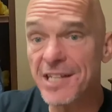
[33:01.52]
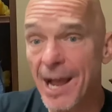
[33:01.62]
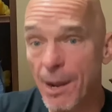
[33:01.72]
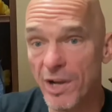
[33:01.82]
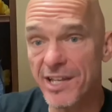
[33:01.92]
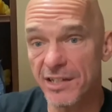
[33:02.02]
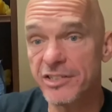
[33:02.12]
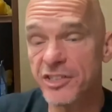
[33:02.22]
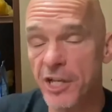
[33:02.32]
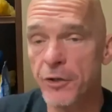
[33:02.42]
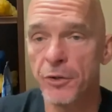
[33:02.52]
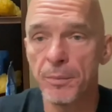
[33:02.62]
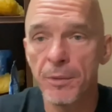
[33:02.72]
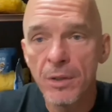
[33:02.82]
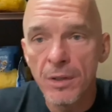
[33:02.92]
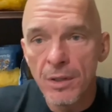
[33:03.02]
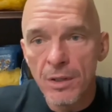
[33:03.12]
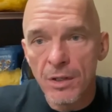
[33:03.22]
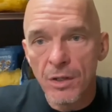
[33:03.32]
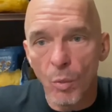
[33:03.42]
time we consume
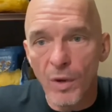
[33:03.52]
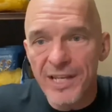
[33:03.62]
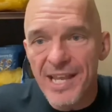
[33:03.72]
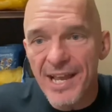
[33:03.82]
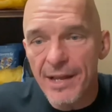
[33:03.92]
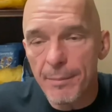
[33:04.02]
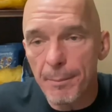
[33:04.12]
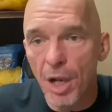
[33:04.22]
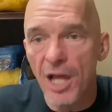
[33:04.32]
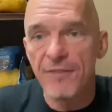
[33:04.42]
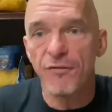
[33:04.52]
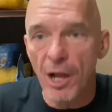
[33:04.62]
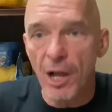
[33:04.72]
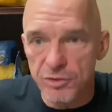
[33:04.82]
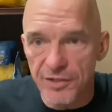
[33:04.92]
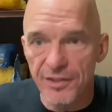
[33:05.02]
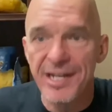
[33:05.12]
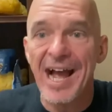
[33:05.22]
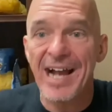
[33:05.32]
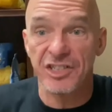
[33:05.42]
we get blood flow to the
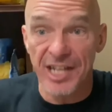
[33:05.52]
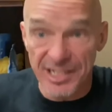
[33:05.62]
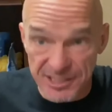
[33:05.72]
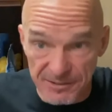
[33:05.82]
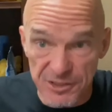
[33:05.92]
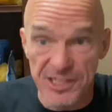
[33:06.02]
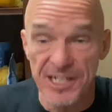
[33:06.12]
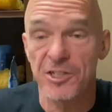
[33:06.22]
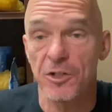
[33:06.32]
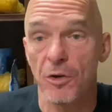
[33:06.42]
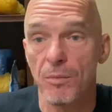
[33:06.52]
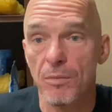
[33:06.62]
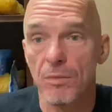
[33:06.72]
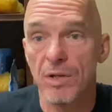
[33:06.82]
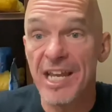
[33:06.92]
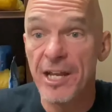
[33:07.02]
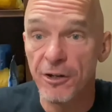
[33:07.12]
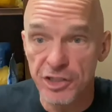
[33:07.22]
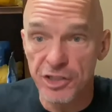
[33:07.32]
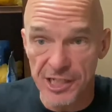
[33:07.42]
digestive system,
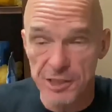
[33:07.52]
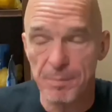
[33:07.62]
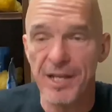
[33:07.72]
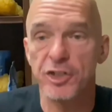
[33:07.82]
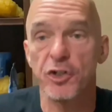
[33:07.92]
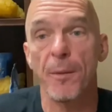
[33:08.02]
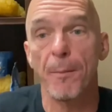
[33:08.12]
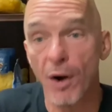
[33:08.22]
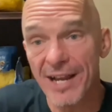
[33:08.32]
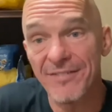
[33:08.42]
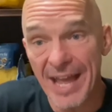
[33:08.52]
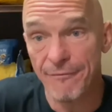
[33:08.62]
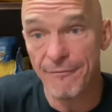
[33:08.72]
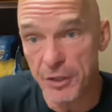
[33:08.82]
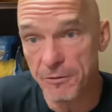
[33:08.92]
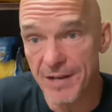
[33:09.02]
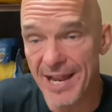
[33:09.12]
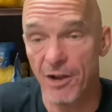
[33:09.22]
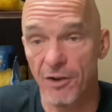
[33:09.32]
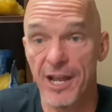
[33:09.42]
energy expenditure to break that food
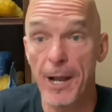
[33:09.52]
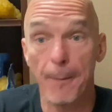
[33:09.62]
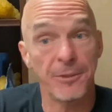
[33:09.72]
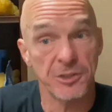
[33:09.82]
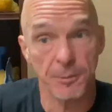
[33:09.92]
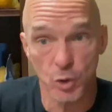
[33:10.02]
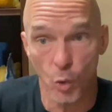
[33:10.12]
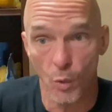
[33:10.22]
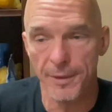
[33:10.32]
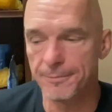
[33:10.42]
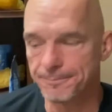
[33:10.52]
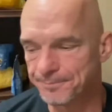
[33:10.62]
down to help us absorb it.